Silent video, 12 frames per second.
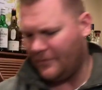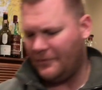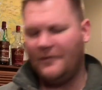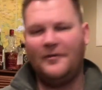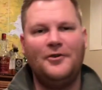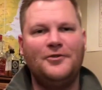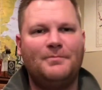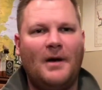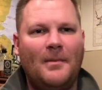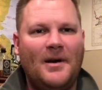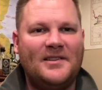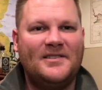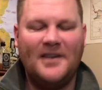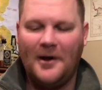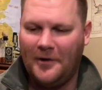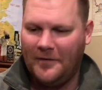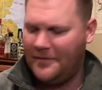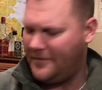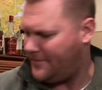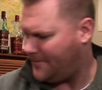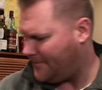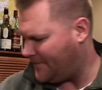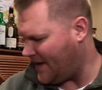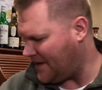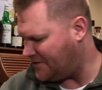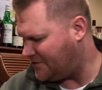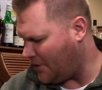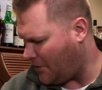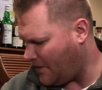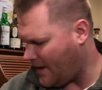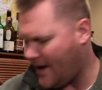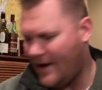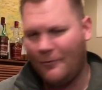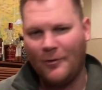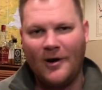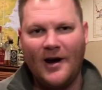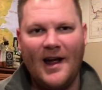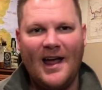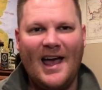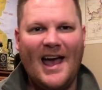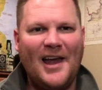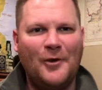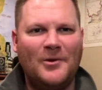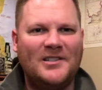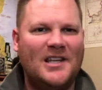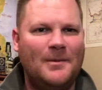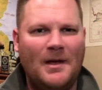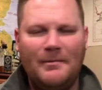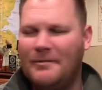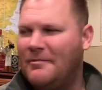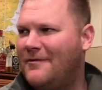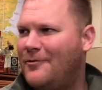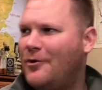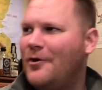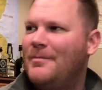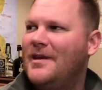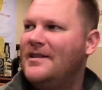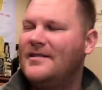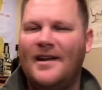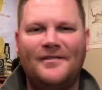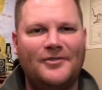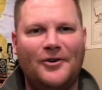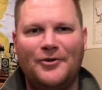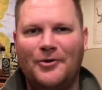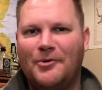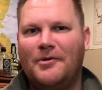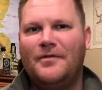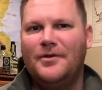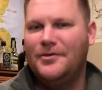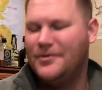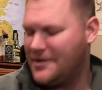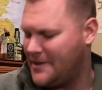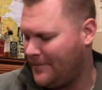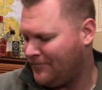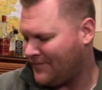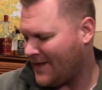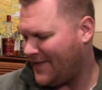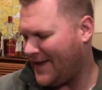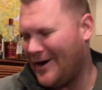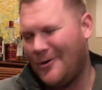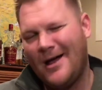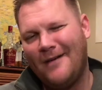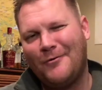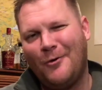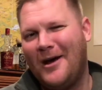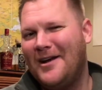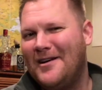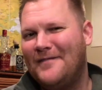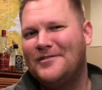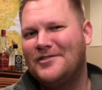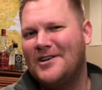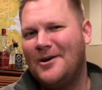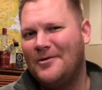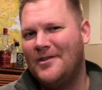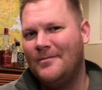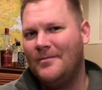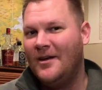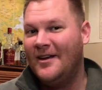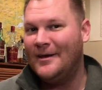reviews by myself that don't have, where I had a whiskey maybe before me and Dave started doing reviews that I don't have quite enough to share with him,